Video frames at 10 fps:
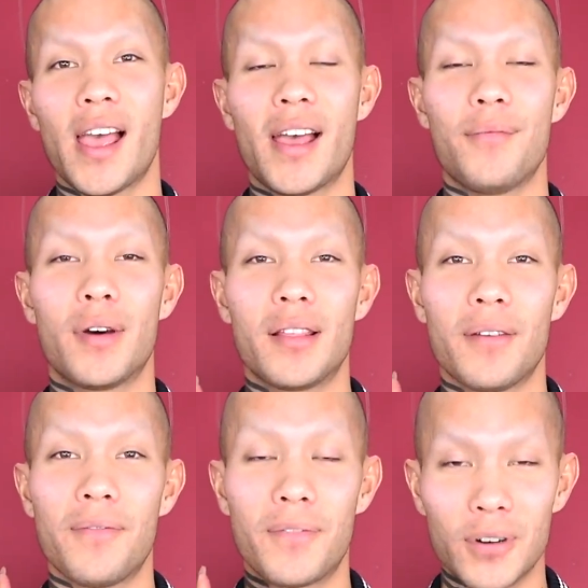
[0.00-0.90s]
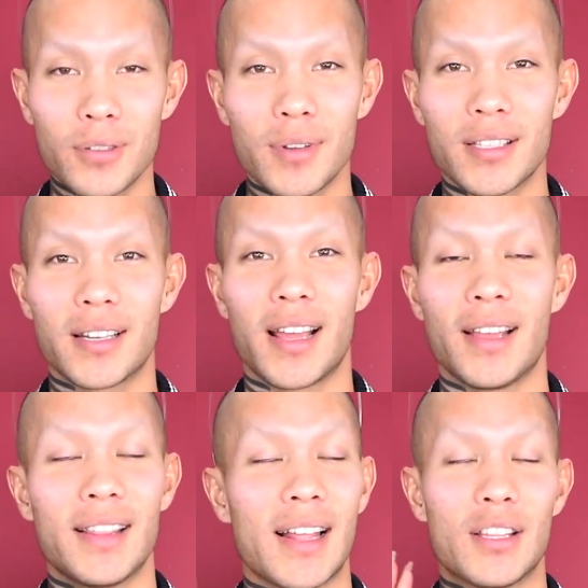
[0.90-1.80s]
And one of the first ones that
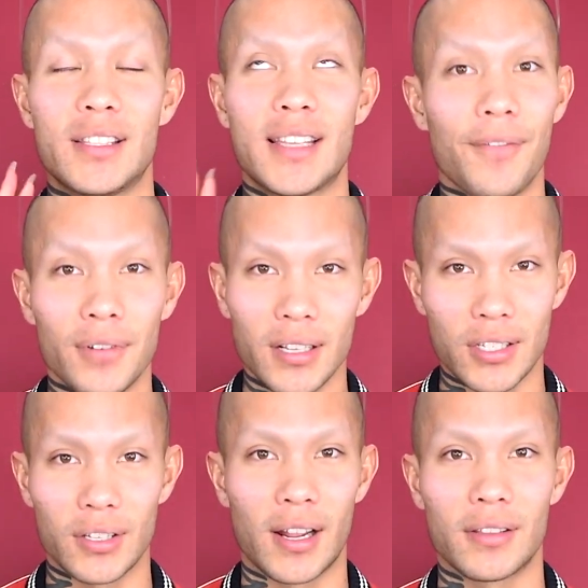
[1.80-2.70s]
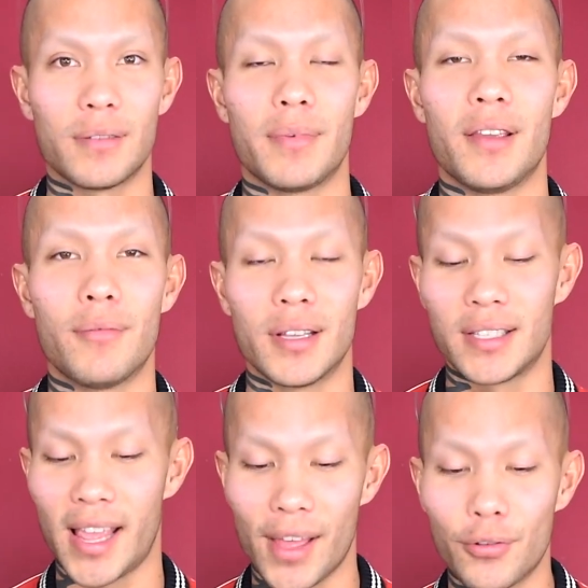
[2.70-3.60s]
I that definitely stood out to me was
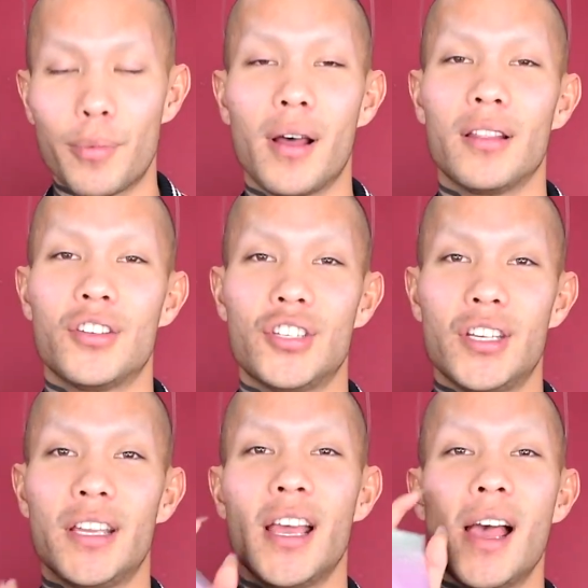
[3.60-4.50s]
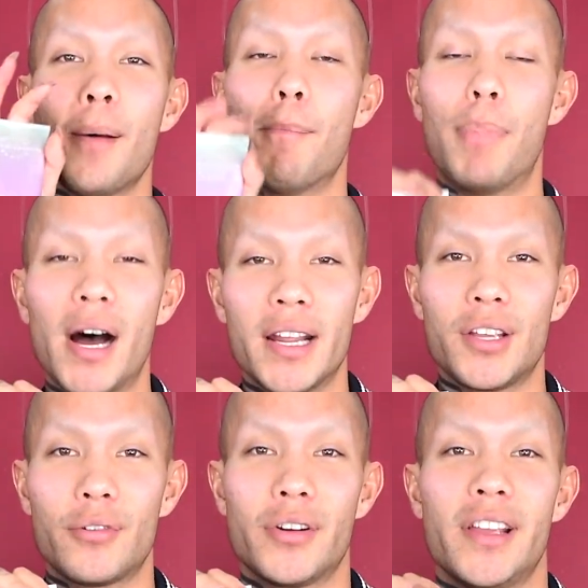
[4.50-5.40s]
the Anthropologie body
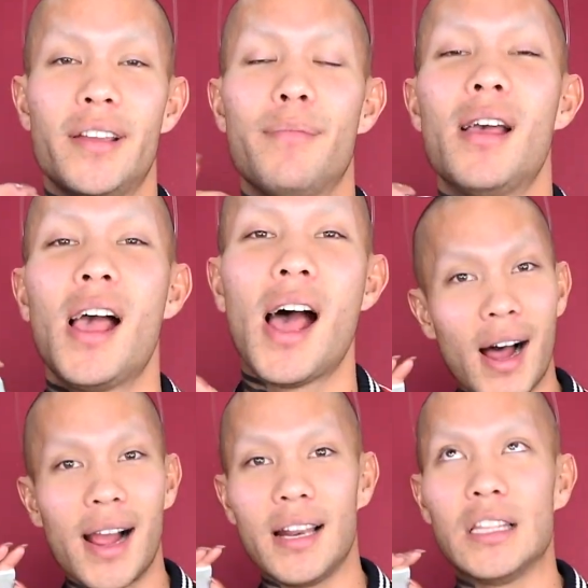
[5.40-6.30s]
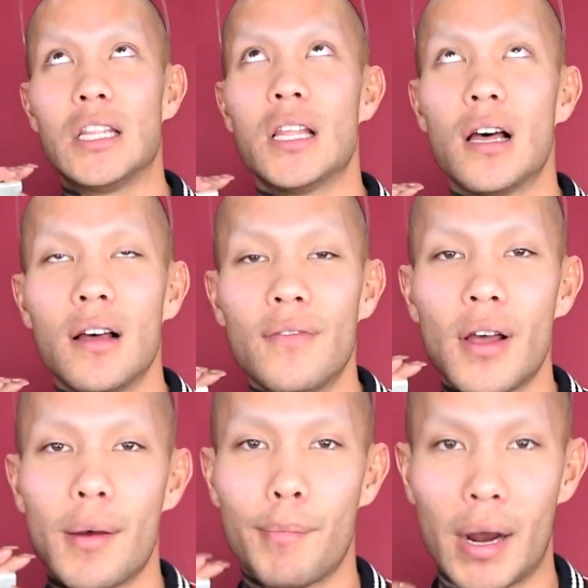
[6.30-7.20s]
cream. I
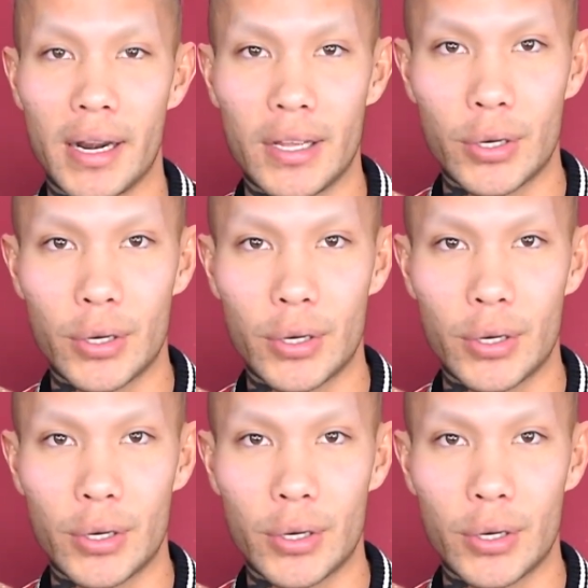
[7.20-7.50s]
love body